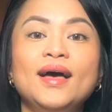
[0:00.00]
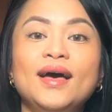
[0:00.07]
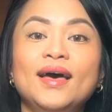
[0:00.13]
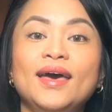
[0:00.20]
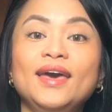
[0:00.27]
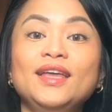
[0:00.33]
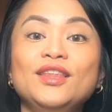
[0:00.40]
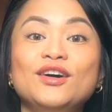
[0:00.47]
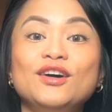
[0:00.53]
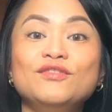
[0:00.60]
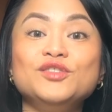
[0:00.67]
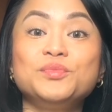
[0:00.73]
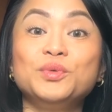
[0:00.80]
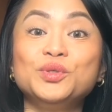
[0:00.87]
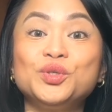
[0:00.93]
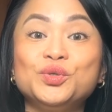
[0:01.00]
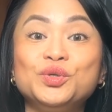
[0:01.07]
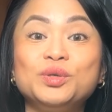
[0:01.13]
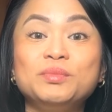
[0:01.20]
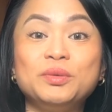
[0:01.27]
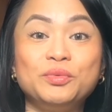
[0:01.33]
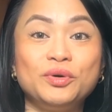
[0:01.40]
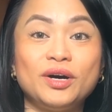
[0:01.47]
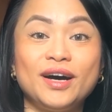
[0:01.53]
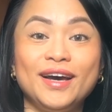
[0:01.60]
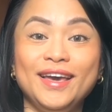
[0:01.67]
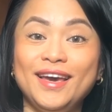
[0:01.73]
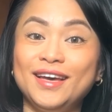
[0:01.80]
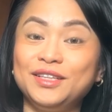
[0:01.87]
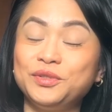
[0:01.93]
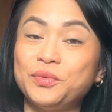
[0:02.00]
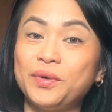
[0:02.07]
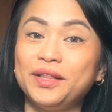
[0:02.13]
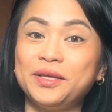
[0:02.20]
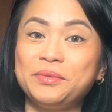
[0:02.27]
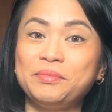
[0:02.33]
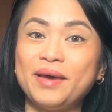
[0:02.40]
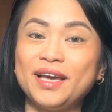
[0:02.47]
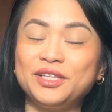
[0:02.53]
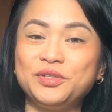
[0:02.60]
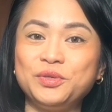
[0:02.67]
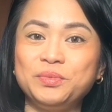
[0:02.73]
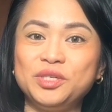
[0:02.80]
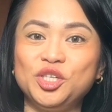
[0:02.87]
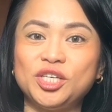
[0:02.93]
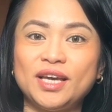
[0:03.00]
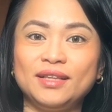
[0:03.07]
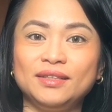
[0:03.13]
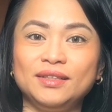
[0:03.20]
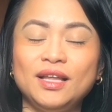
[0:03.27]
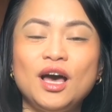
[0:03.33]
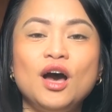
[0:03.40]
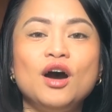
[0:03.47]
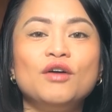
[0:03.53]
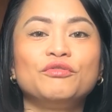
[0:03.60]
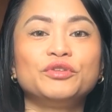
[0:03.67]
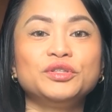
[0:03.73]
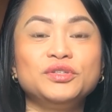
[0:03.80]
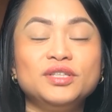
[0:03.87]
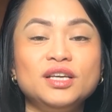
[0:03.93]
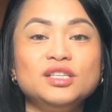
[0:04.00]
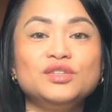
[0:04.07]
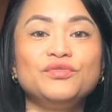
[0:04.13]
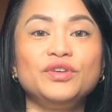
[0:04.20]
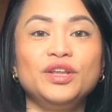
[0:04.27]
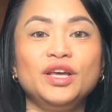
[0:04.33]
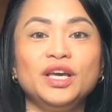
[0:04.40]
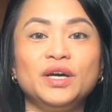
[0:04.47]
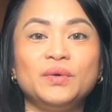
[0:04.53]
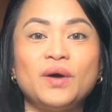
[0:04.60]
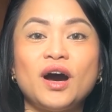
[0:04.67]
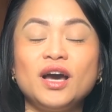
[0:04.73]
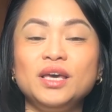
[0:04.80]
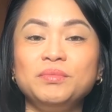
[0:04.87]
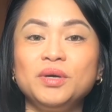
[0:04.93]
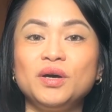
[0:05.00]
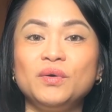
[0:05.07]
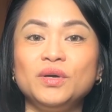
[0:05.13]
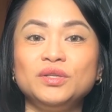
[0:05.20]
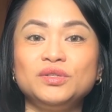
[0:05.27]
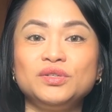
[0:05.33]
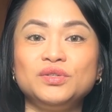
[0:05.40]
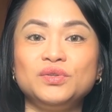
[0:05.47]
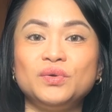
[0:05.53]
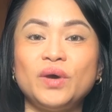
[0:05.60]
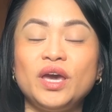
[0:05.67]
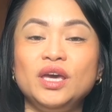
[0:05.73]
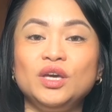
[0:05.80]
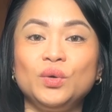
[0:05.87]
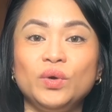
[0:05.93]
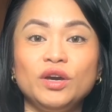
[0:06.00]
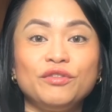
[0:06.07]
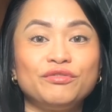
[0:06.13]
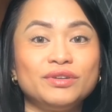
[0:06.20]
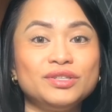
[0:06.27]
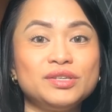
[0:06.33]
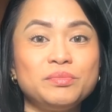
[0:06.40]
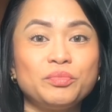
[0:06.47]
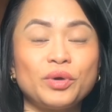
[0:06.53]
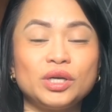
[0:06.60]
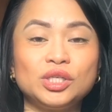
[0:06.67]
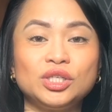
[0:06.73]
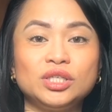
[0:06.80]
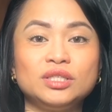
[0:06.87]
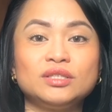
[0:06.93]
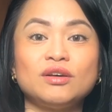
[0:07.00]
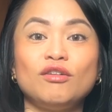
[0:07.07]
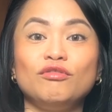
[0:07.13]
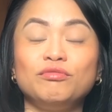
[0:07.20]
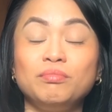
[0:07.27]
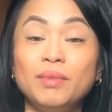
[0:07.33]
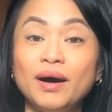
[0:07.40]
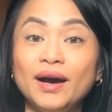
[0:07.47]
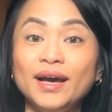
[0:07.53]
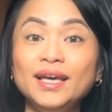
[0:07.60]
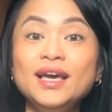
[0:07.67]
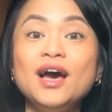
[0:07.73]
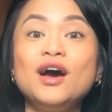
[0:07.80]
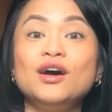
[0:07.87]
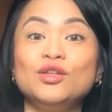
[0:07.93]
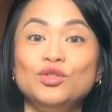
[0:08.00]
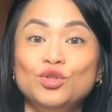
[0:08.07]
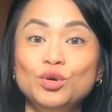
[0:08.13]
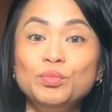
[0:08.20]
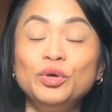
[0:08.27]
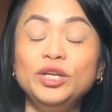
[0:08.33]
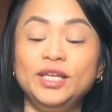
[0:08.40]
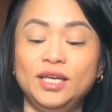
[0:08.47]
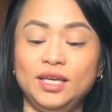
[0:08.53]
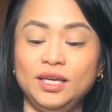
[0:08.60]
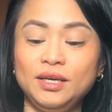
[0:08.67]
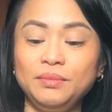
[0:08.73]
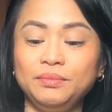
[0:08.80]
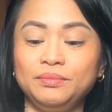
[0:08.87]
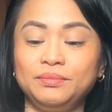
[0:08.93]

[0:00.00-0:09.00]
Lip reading: Hey loves, bonjour, mabuhay, and welcome back to my channel. For today's video, I am going to do a quick first impressions of my DEMELLIER,